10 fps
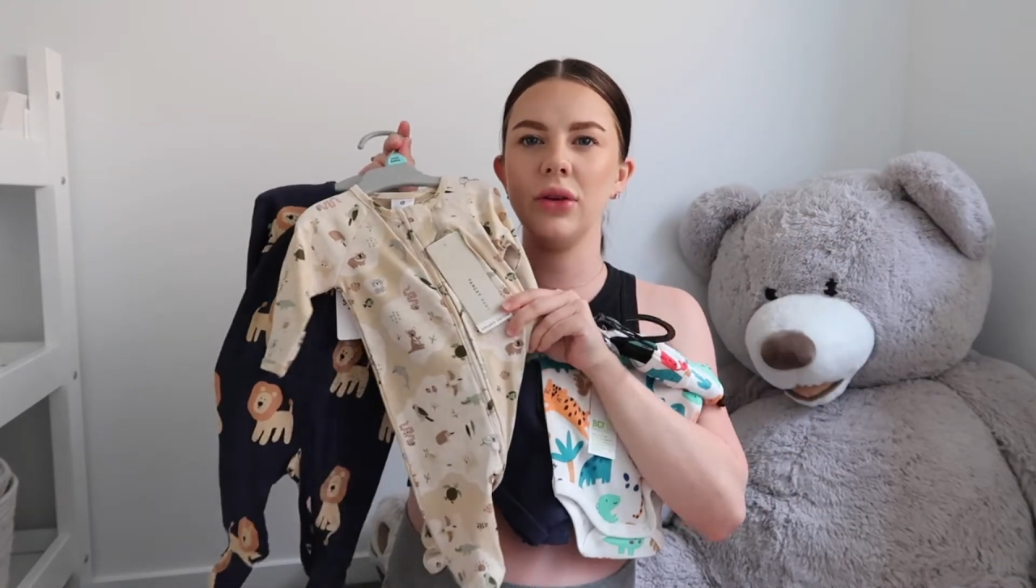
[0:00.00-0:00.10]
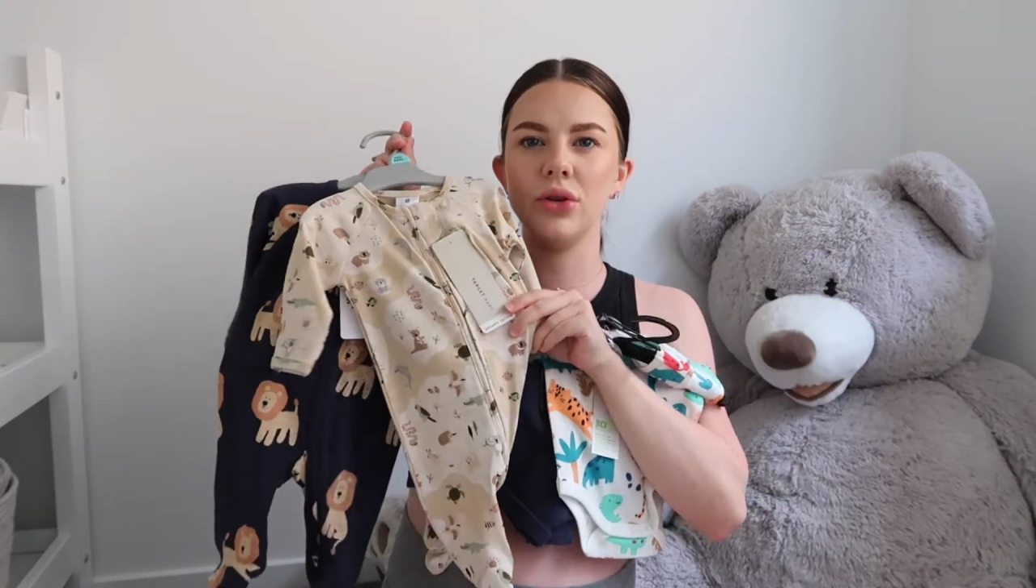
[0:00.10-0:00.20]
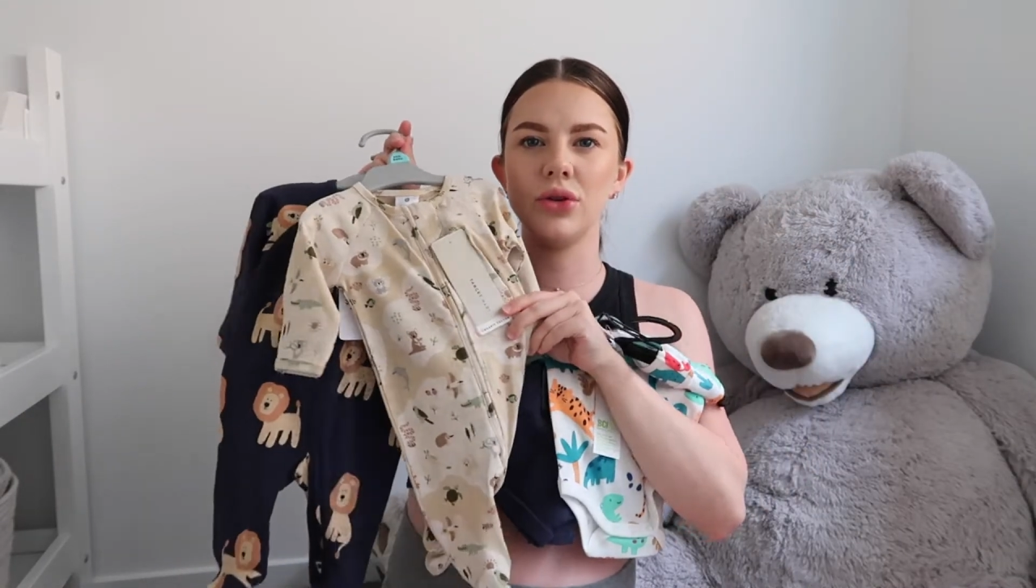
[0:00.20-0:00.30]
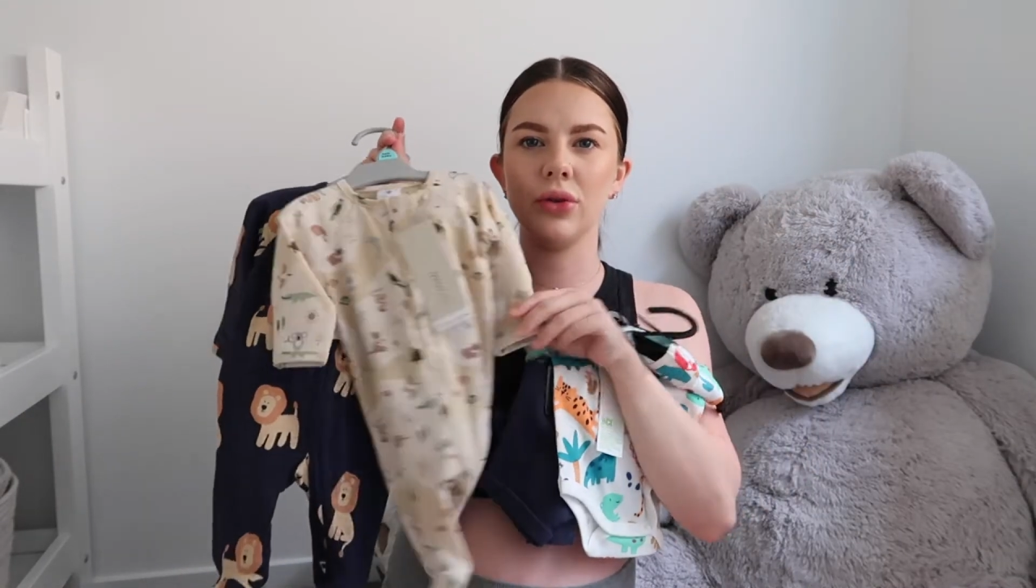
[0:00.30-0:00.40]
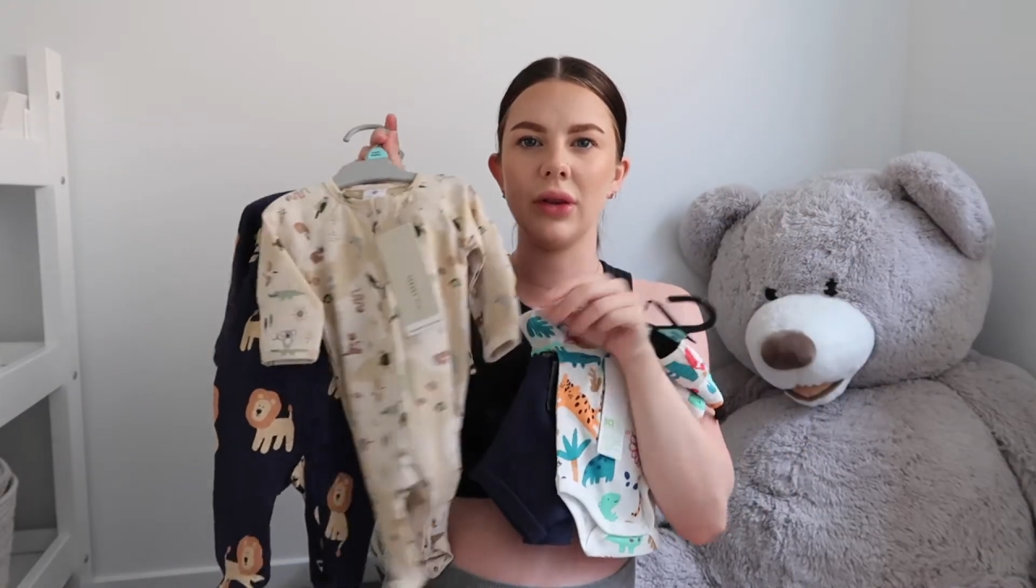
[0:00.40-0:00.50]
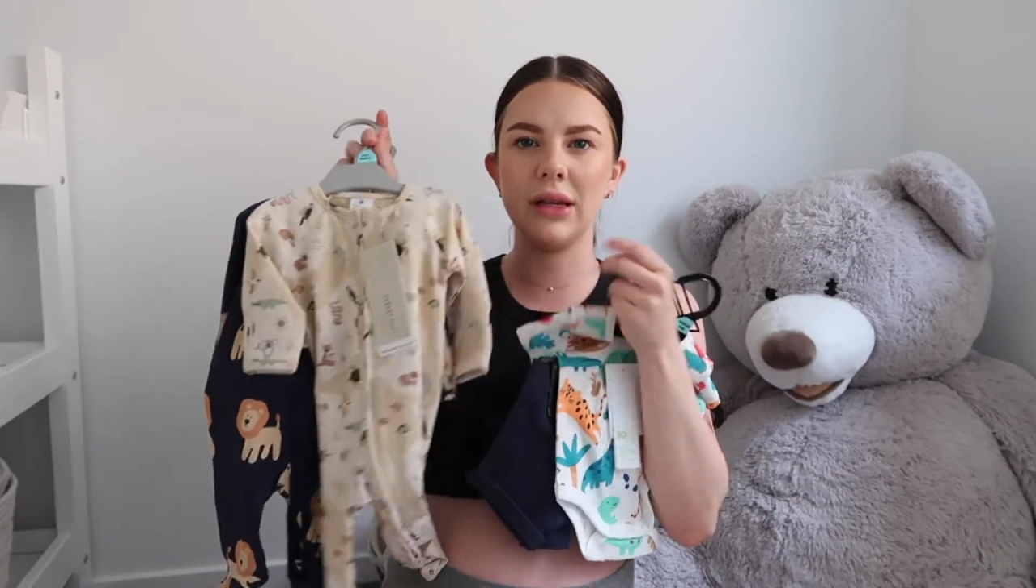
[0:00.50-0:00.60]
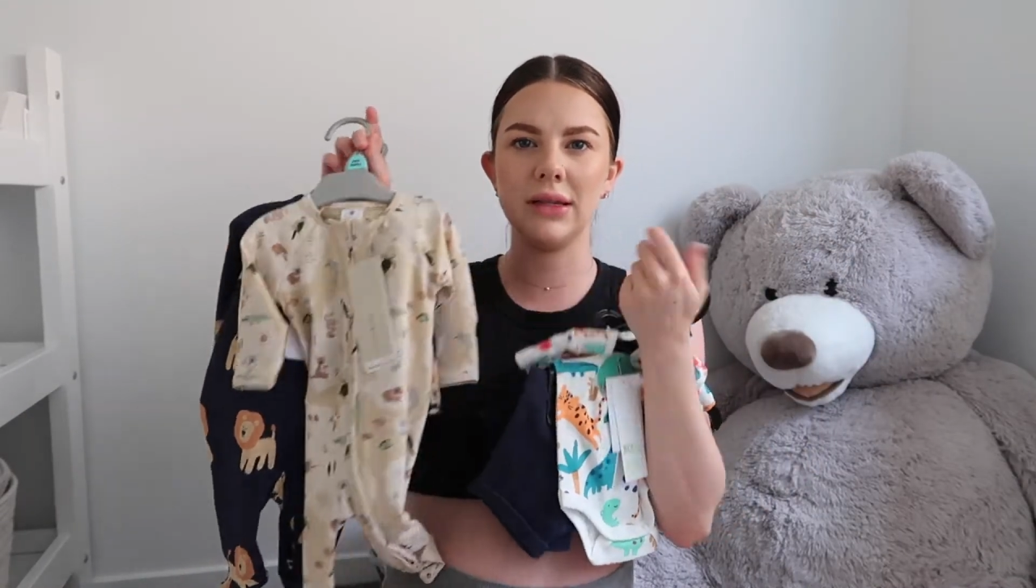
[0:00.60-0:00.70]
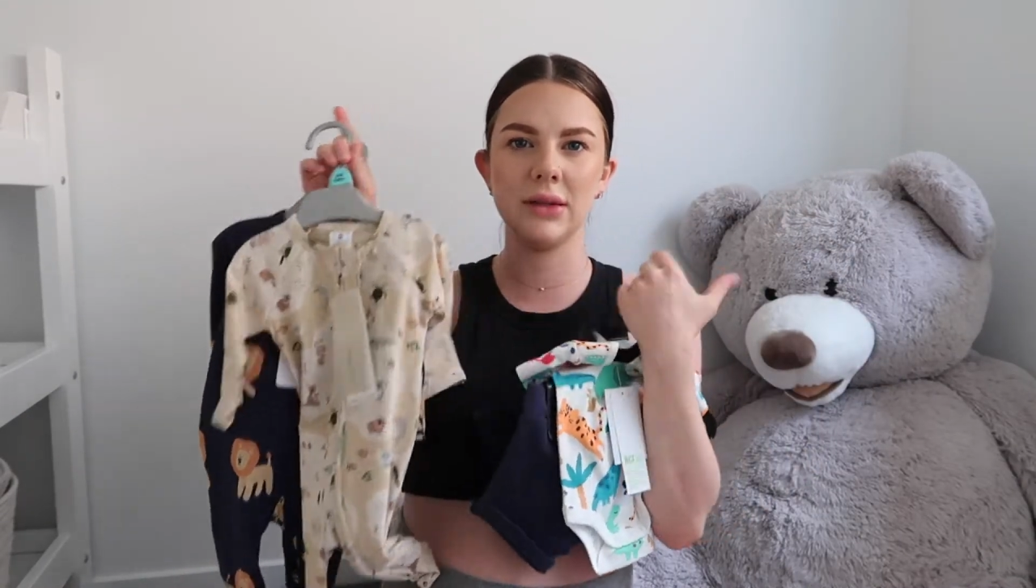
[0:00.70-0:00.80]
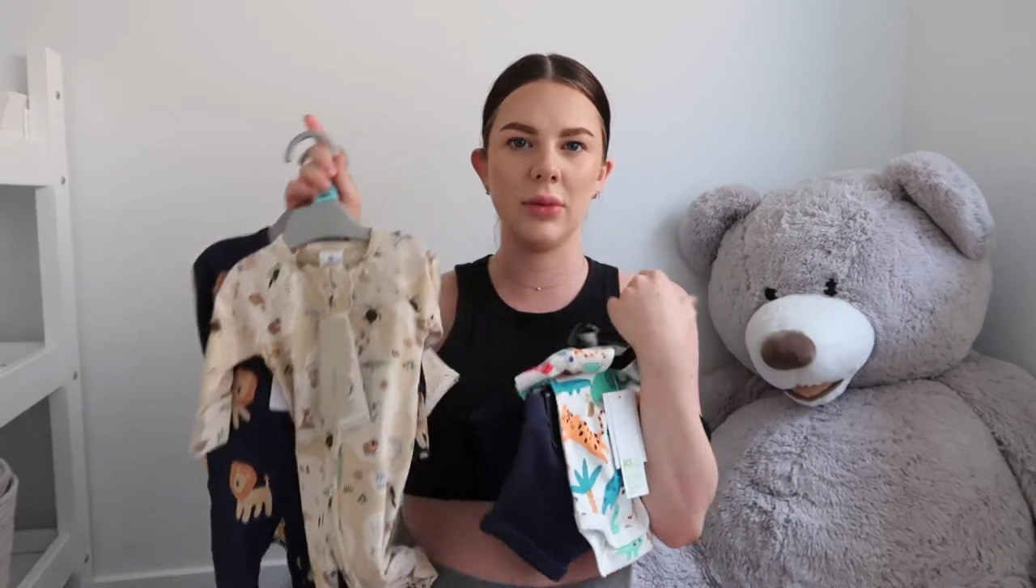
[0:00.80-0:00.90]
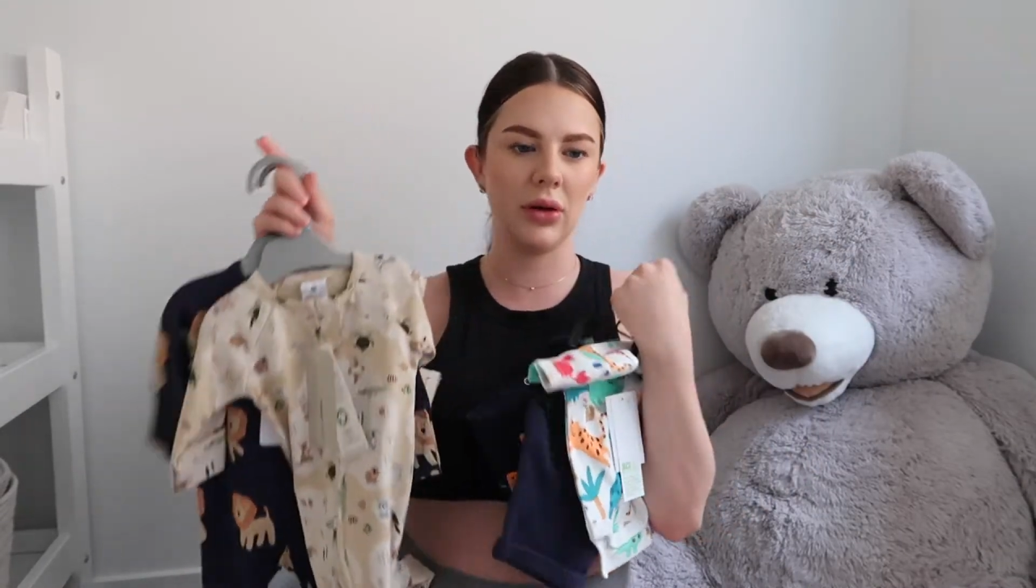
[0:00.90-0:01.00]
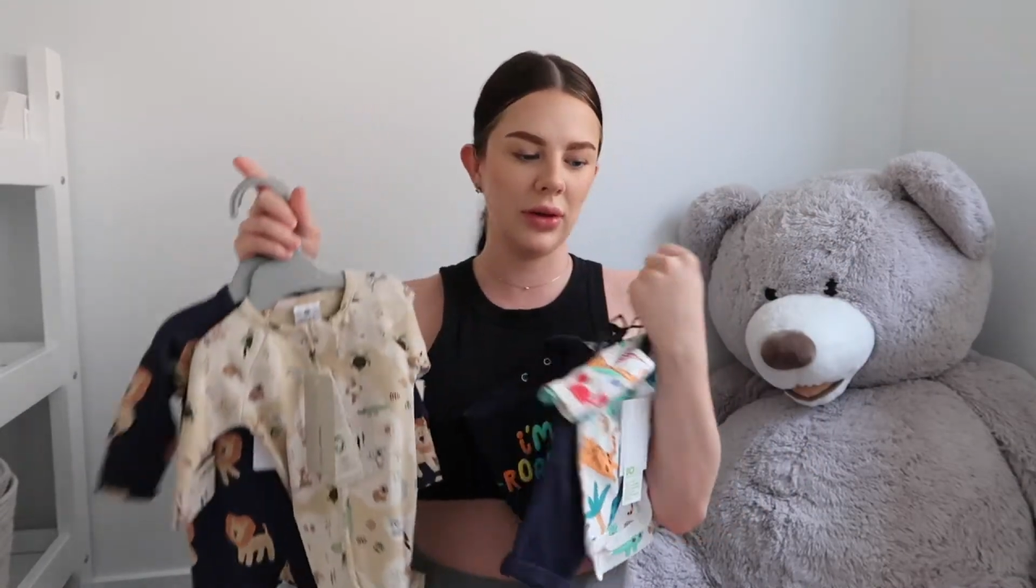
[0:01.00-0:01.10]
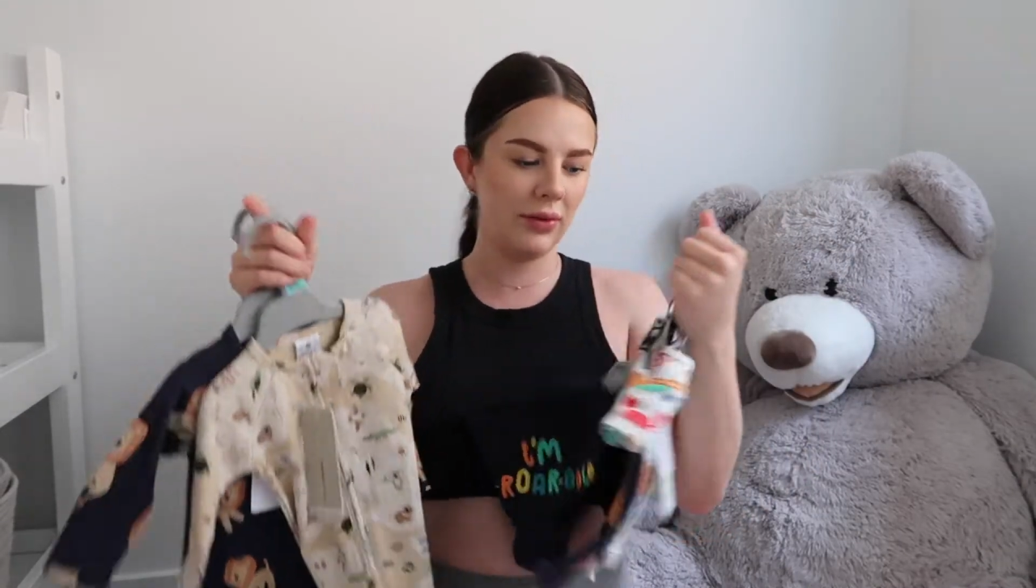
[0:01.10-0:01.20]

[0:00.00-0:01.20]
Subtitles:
neutral things as well.